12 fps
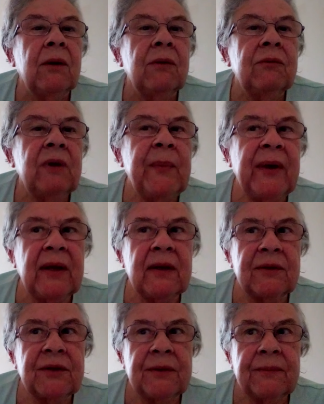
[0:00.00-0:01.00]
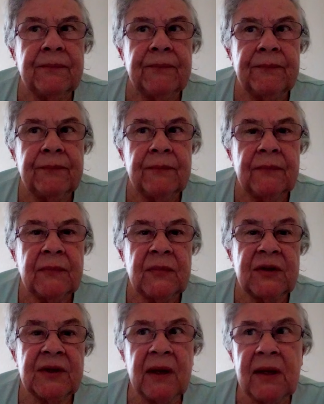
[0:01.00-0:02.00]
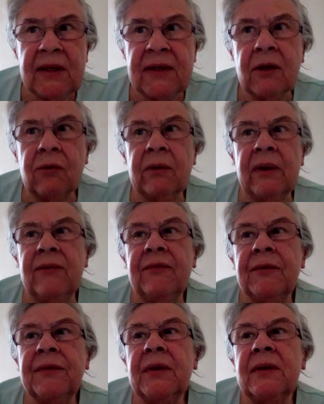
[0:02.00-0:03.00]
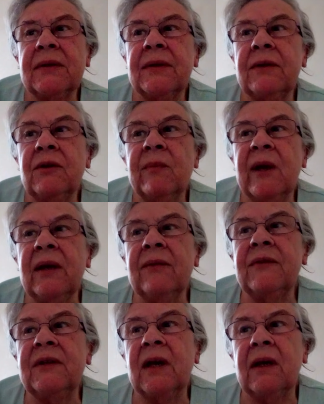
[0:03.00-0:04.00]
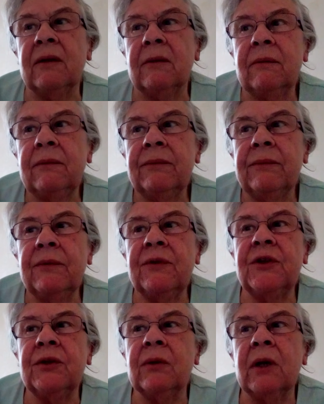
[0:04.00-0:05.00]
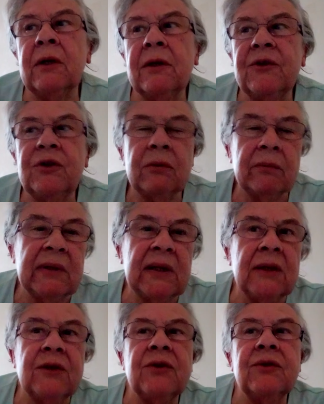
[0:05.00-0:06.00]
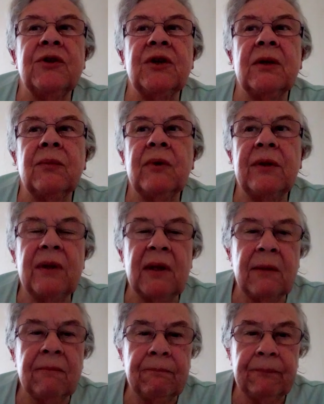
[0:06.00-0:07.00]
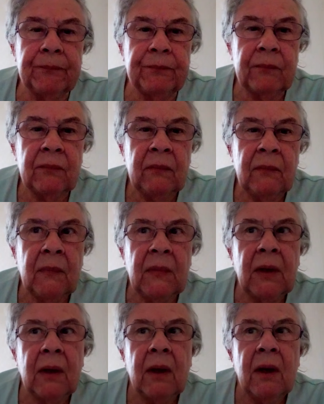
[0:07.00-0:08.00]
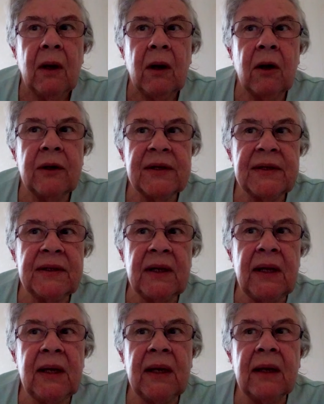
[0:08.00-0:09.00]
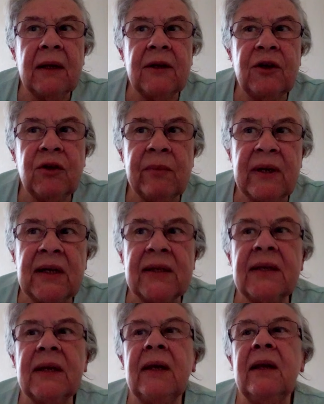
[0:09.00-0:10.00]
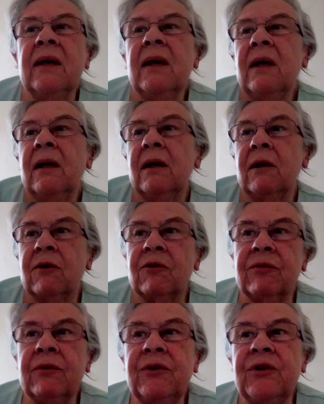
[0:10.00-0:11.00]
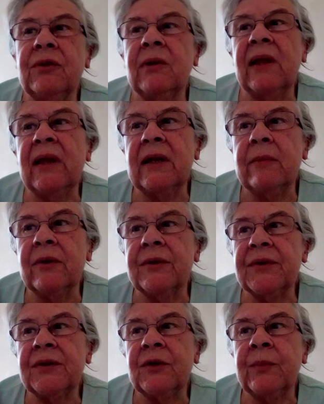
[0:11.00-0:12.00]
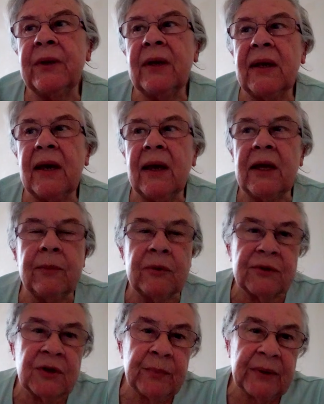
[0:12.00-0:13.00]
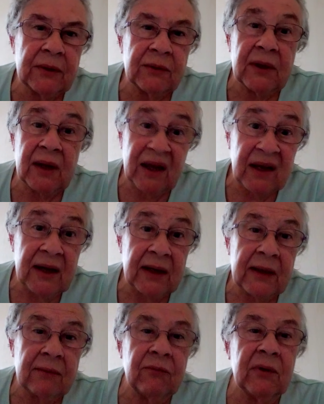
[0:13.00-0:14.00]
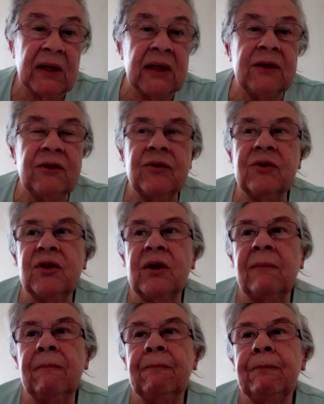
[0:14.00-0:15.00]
Repent. Say sorry for things that you may have done to hurt your relationship with him. Honesty and humility are crucial elements to being able to build any relationship.